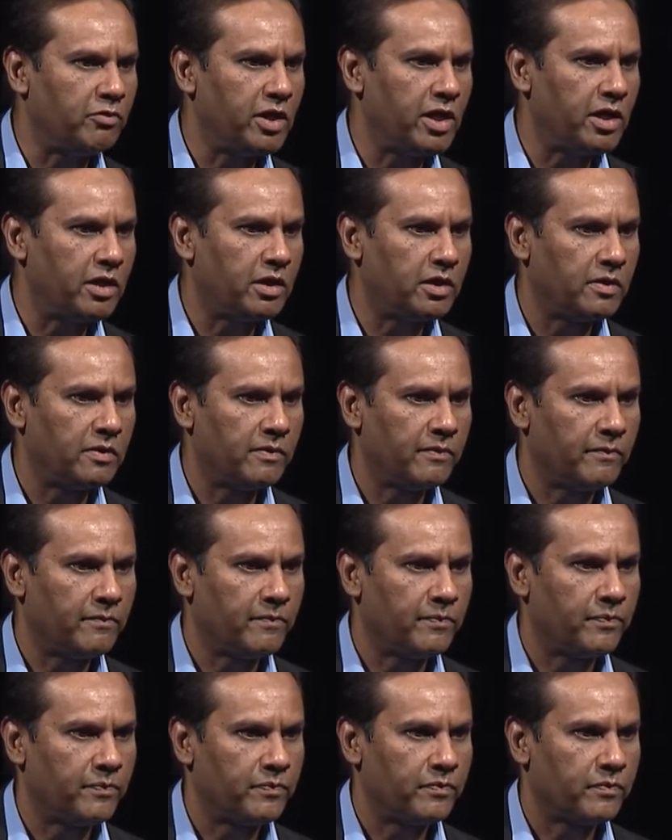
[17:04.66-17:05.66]
that,
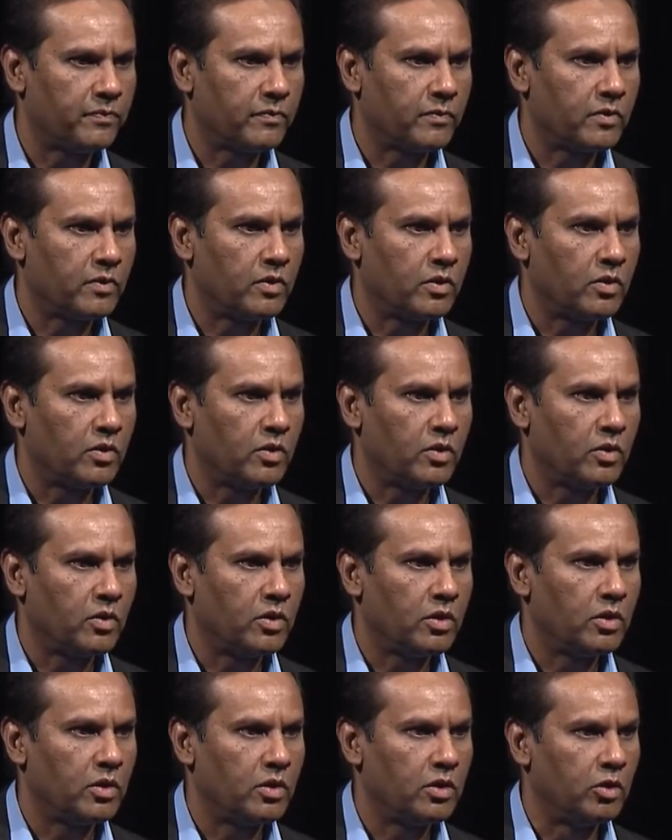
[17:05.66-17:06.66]

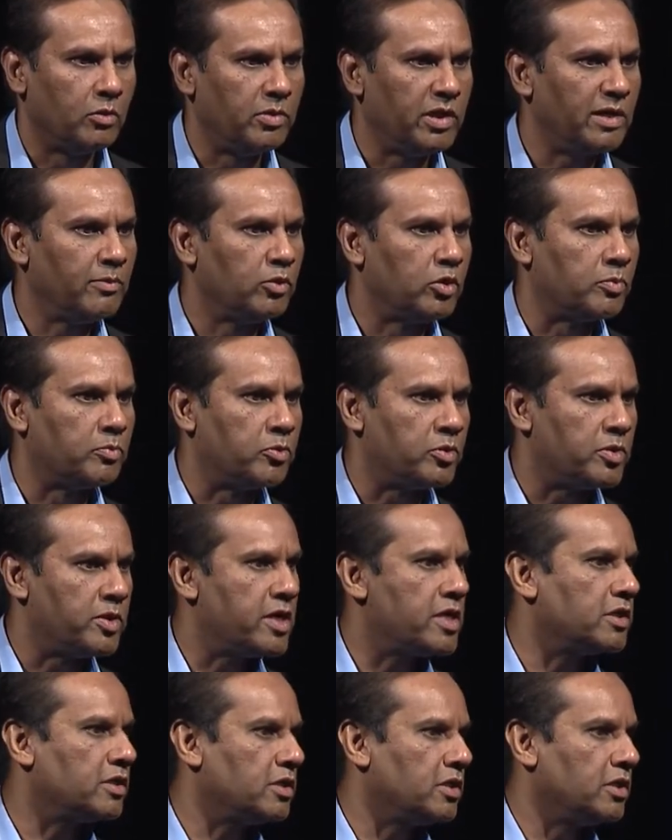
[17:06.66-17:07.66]
you'll be able to
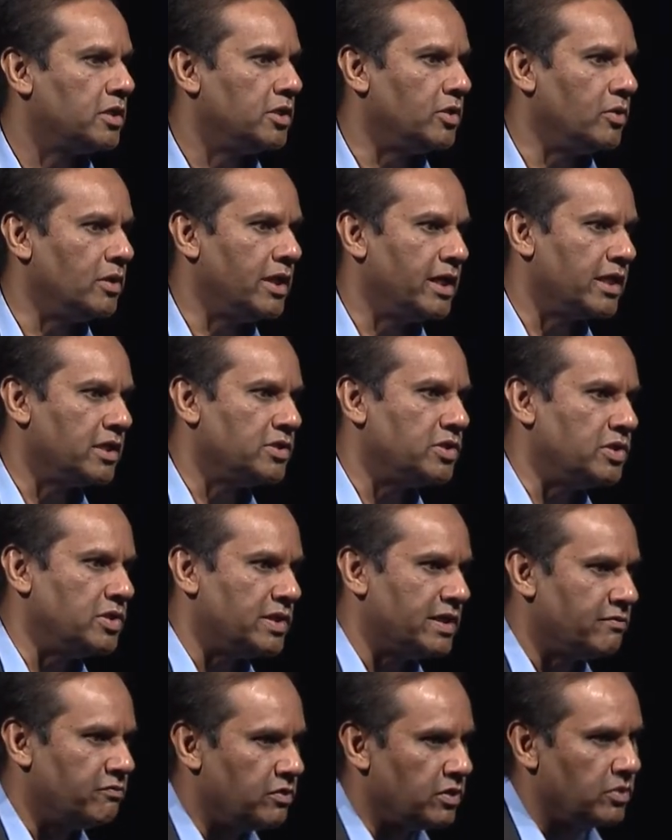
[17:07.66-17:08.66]
protect your legacy
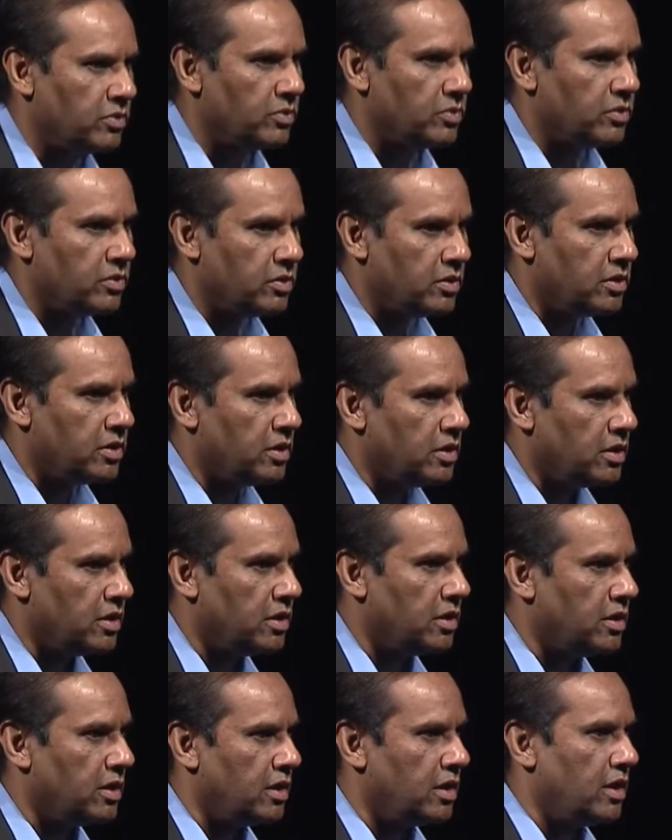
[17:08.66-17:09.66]
revenue,
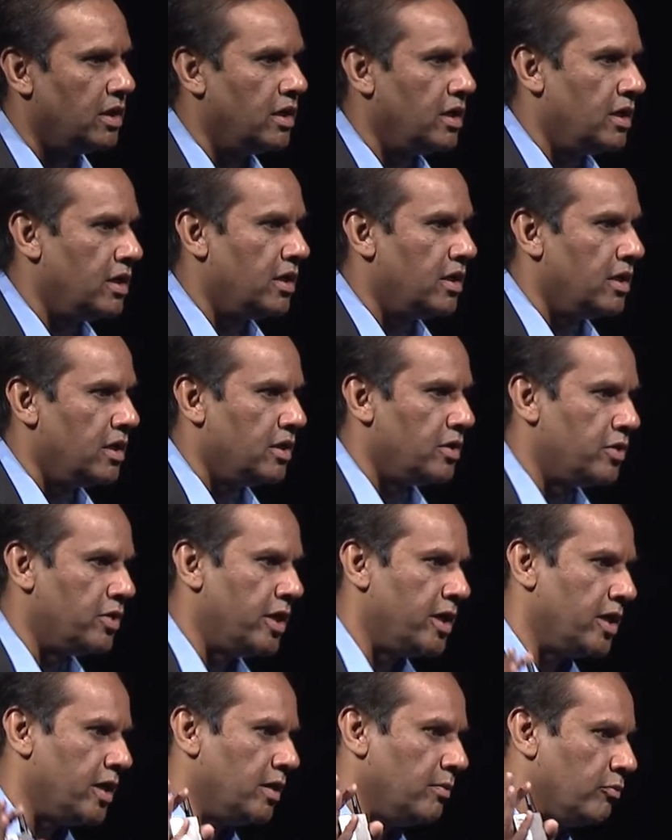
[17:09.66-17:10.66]

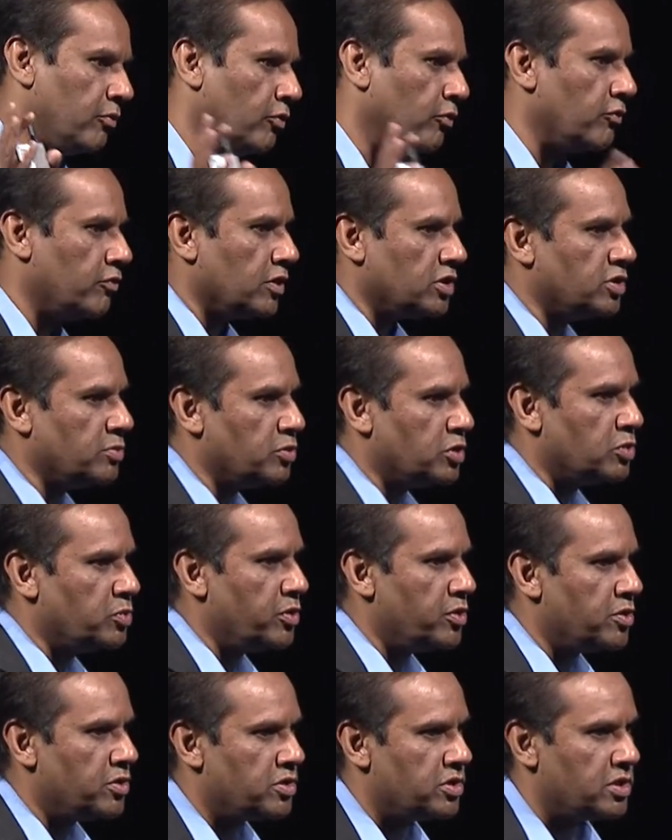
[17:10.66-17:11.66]
create an improved customer
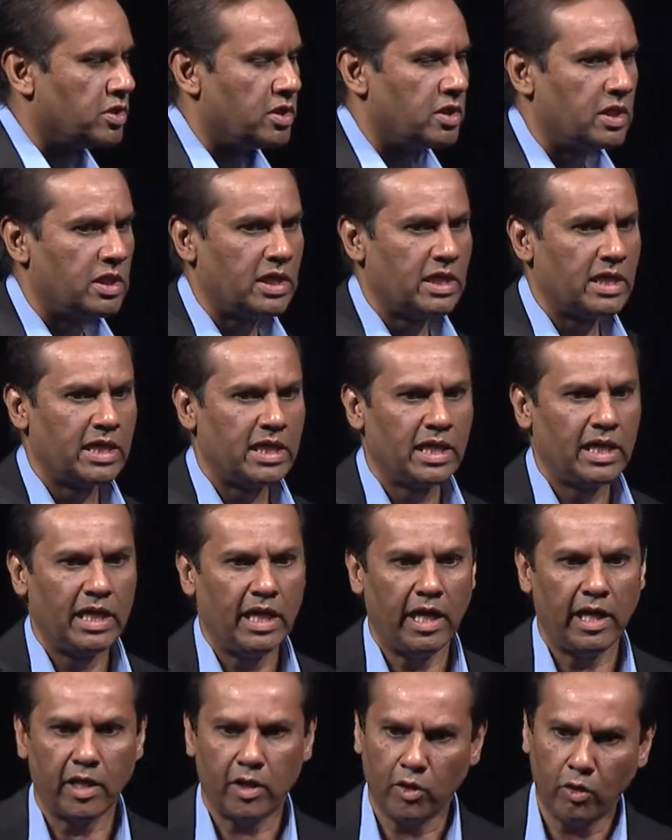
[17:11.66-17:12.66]
experience
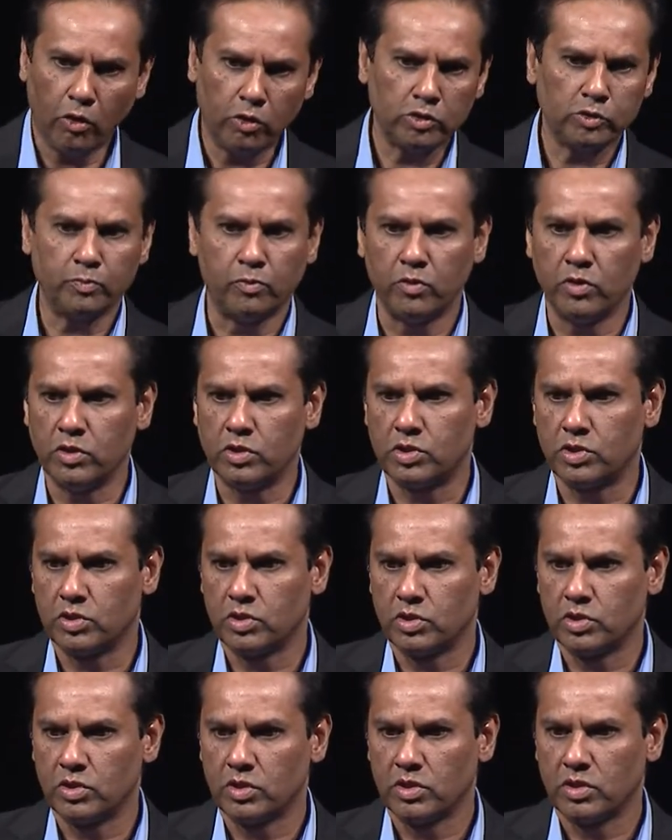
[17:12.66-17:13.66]
at a cost points
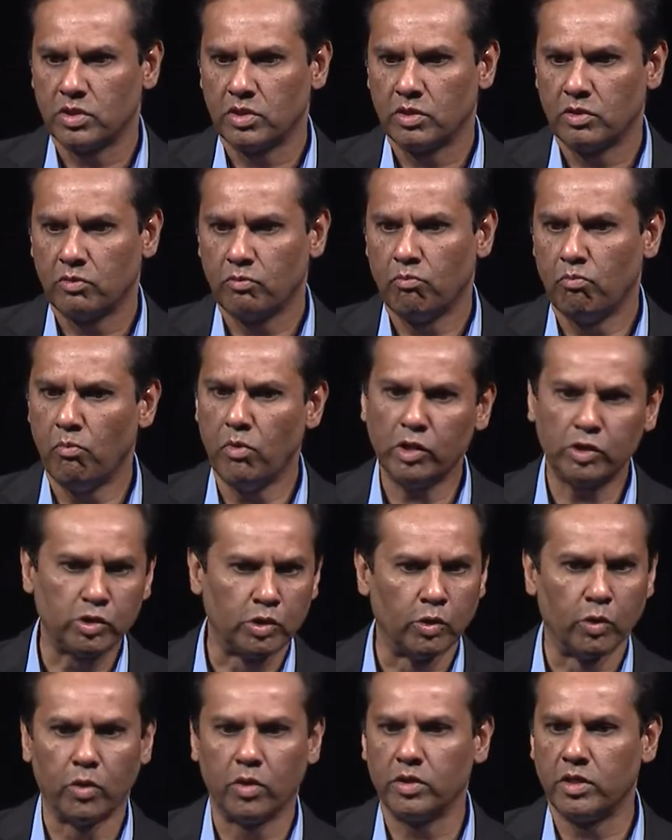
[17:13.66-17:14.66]
much
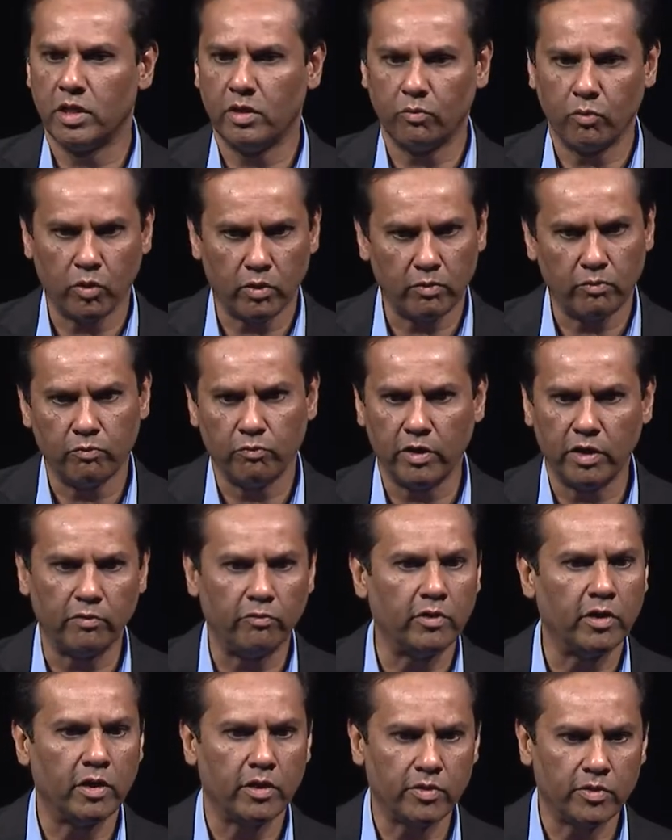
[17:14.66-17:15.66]
lower than where
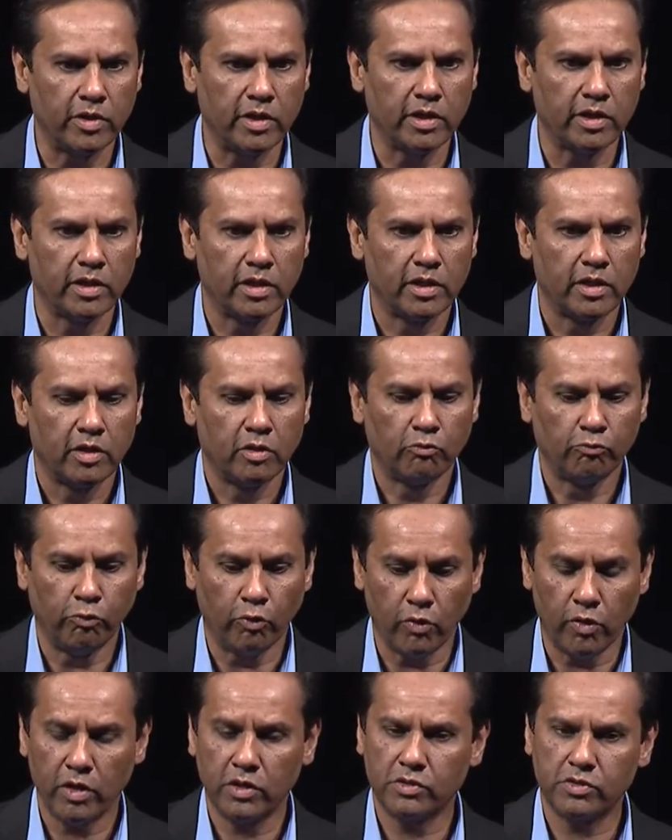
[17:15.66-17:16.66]
we are today.
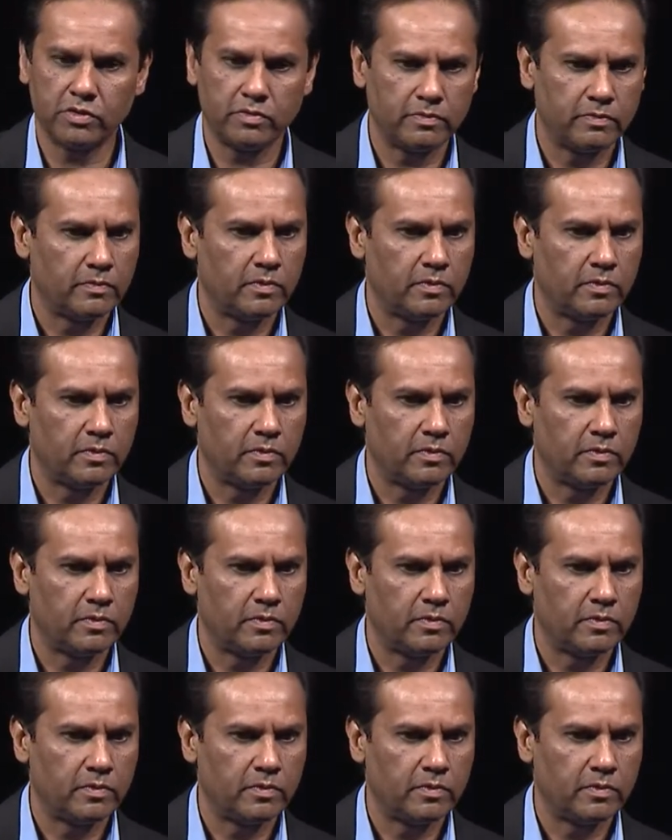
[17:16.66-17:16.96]
For us,